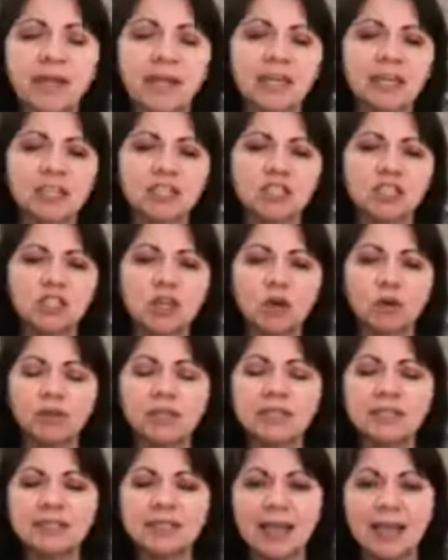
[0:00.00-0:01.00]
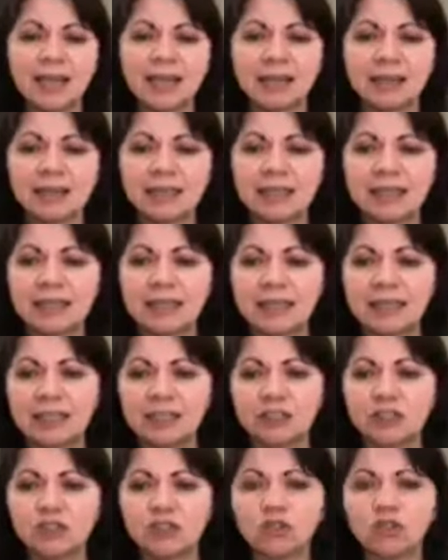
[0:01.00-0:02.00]
So the second thing
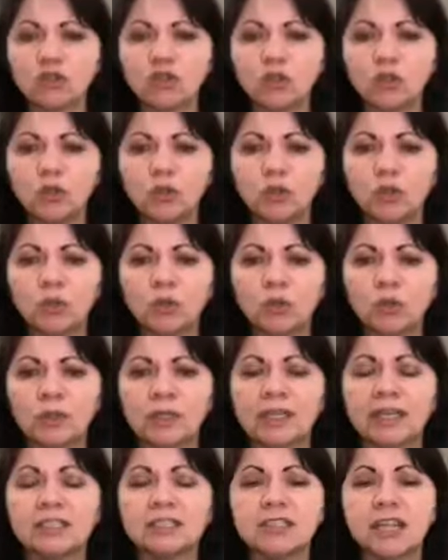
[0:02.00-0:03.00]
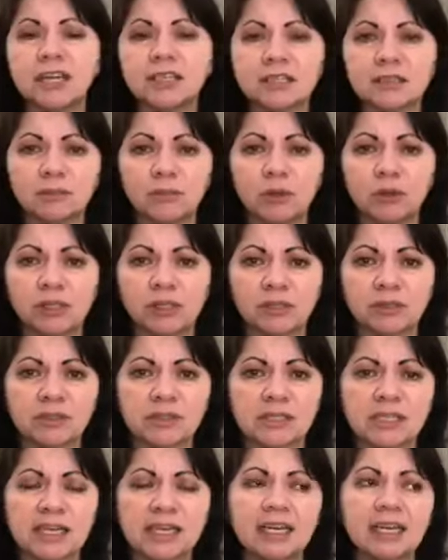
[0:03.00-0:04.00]
is to get testimonials,
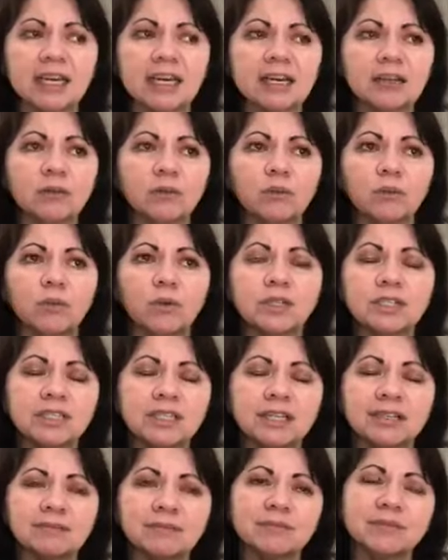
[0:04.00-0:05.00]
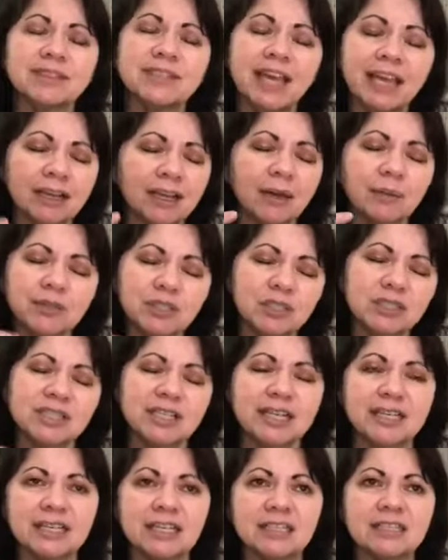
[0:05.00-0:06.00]
which I shouldn't say
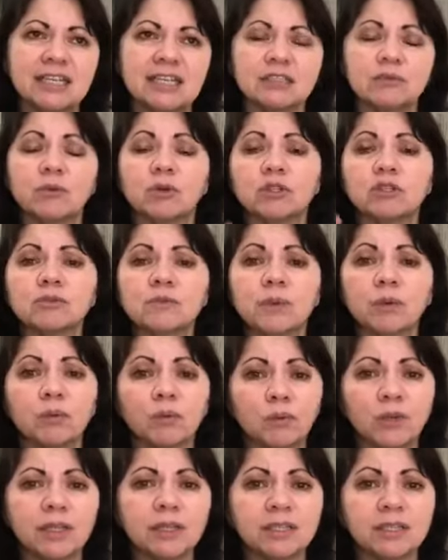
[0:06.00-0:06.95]
get testimonials, but read the